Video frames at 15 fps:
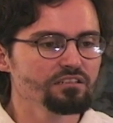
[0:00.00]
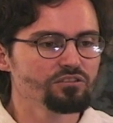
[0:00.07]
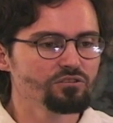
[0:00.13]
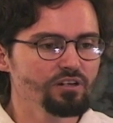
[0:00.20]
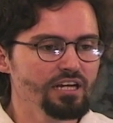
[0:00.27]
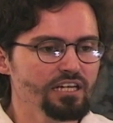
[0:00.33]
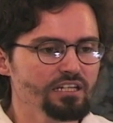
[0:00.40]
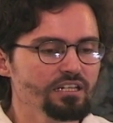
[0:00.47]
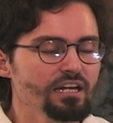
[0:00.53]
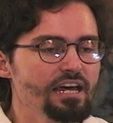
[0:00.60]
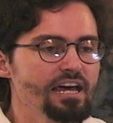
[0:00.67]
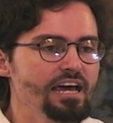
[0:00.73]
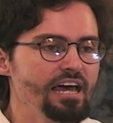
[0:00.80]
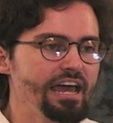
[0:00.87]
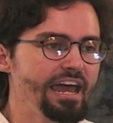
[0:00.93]
drink,
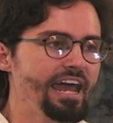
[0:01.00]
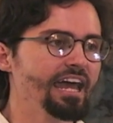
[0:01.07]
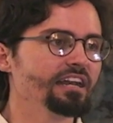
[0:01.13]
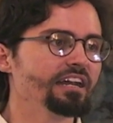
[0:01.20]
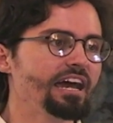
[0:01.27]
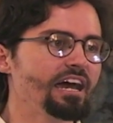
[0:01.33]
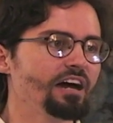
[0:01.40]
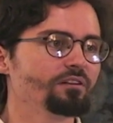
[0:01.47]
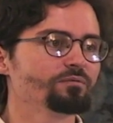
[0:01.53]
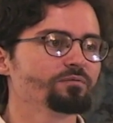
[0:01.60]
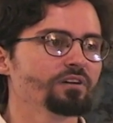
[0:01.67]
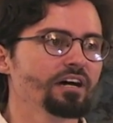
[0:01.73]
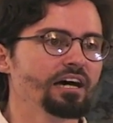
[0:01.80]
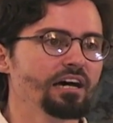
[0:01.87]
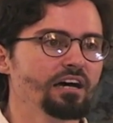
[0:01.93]
and have
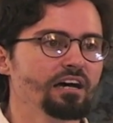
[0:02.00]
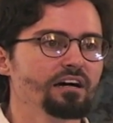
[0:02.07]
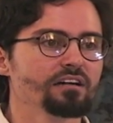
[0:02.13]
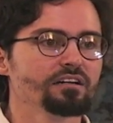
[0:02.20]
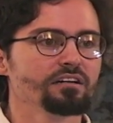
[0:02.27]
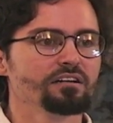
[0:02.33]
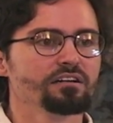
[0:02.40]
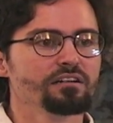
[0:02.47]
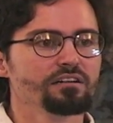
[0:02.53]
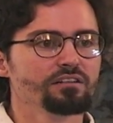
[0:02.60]
uh,